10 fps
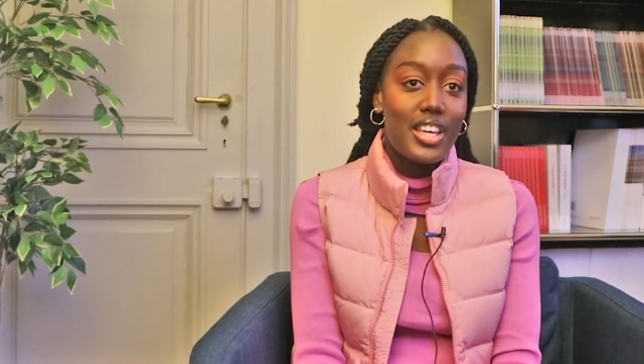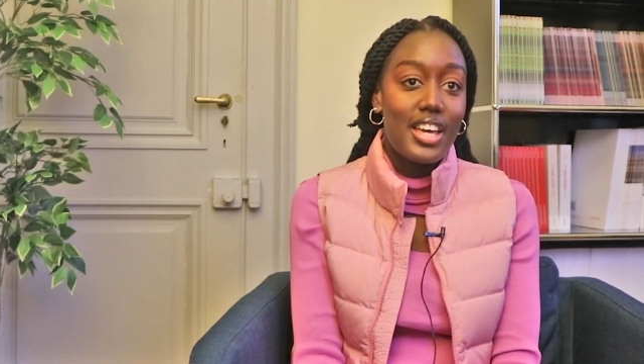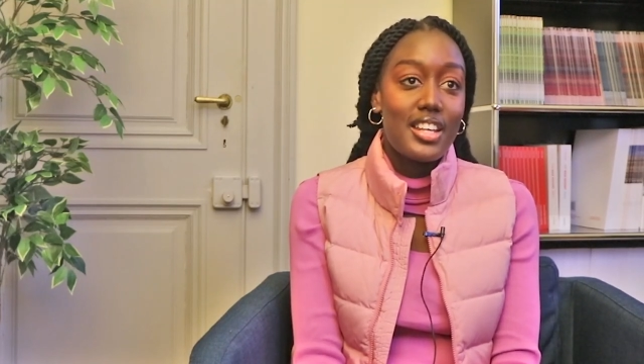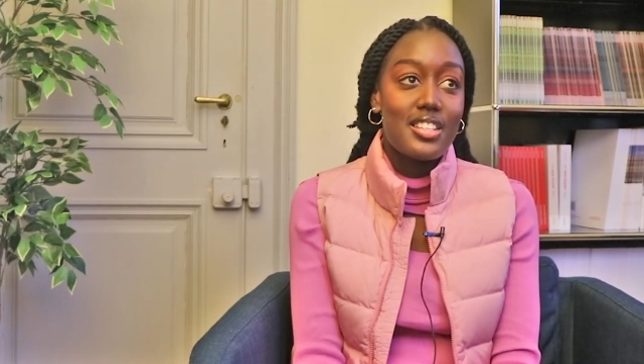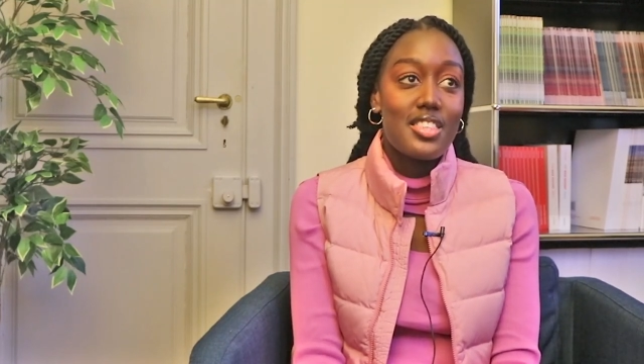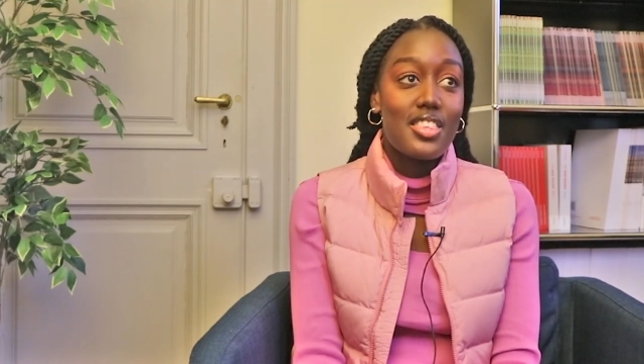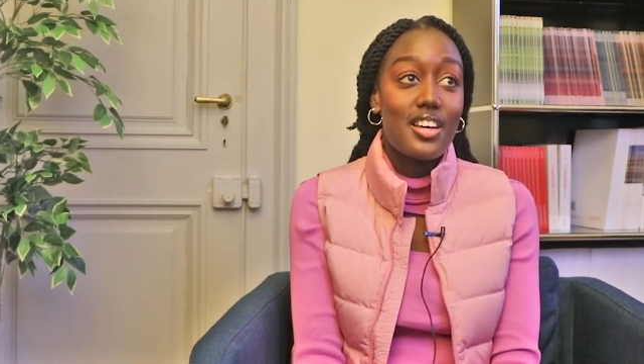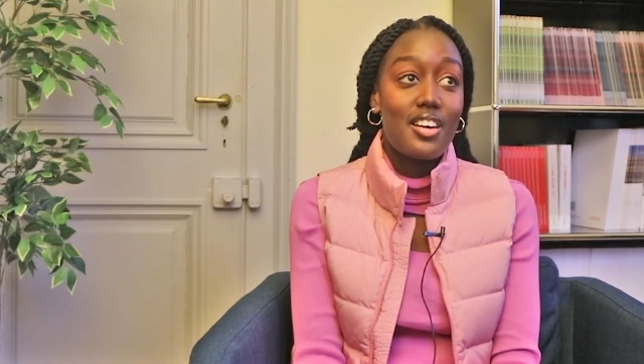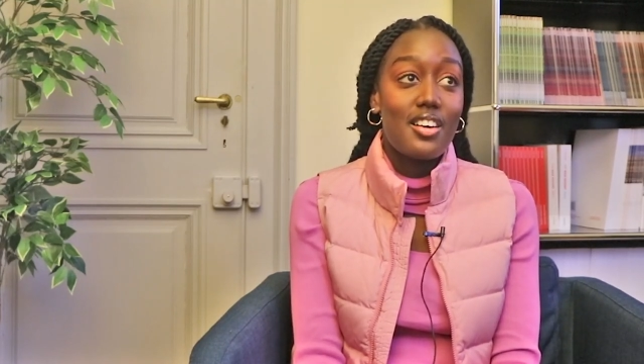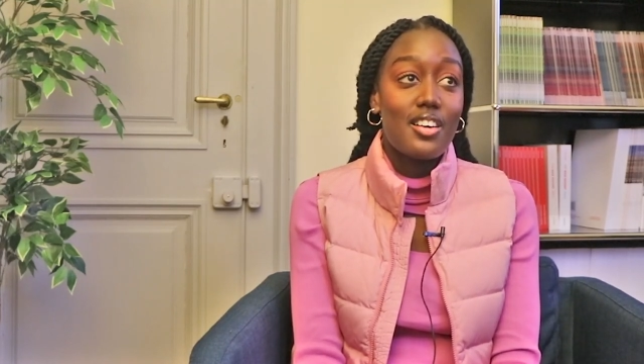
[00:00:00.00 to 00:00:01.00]
and
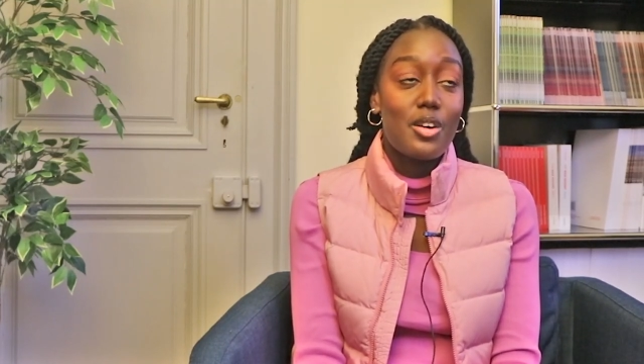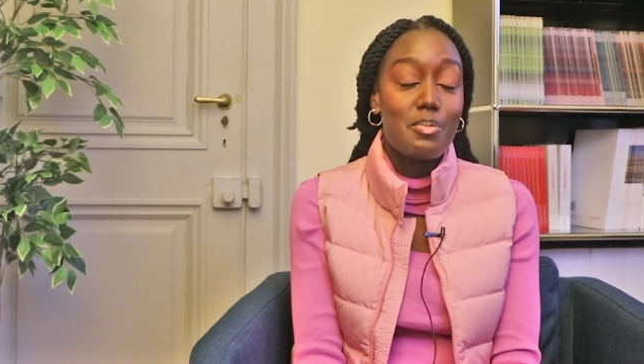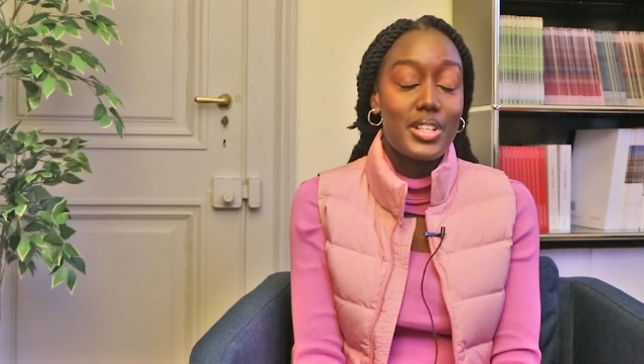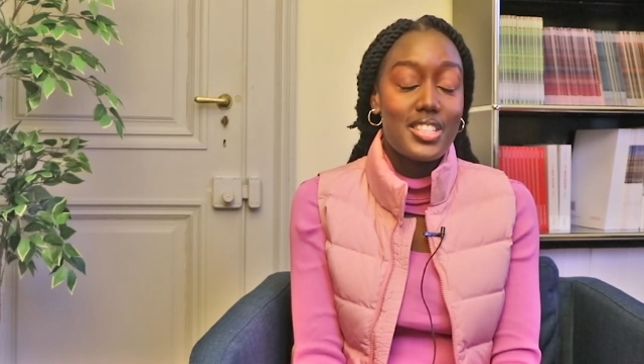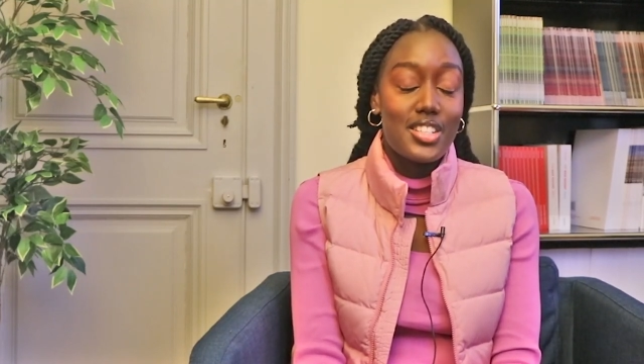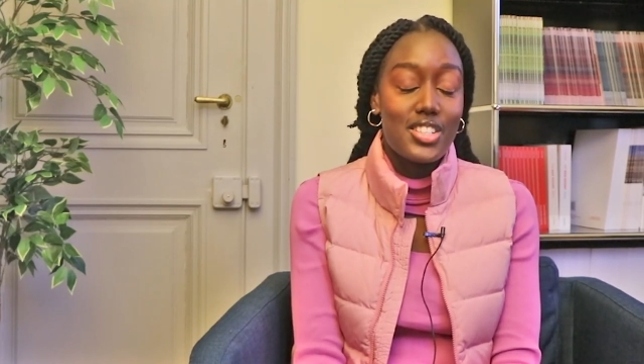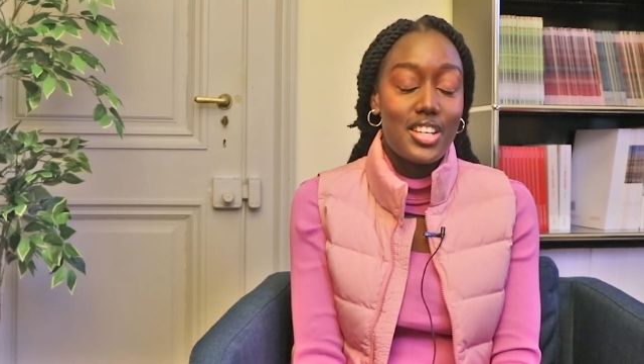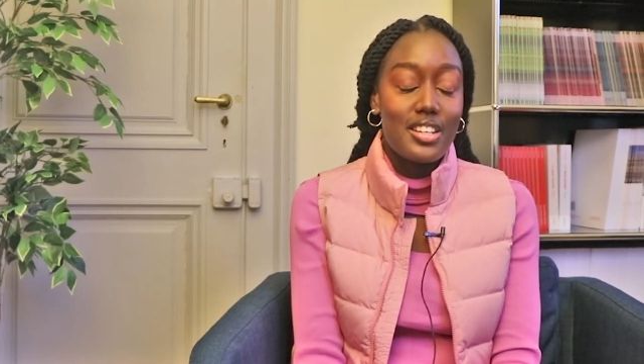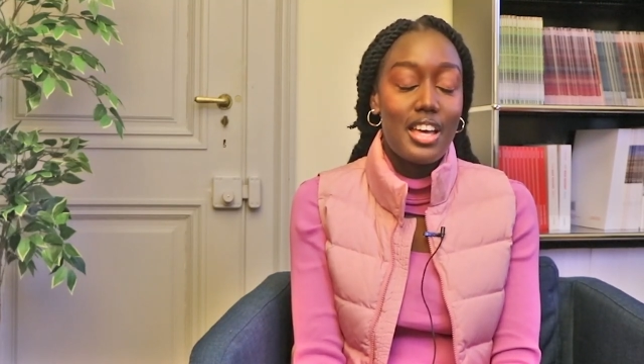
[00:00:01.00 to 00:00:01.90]
the competition,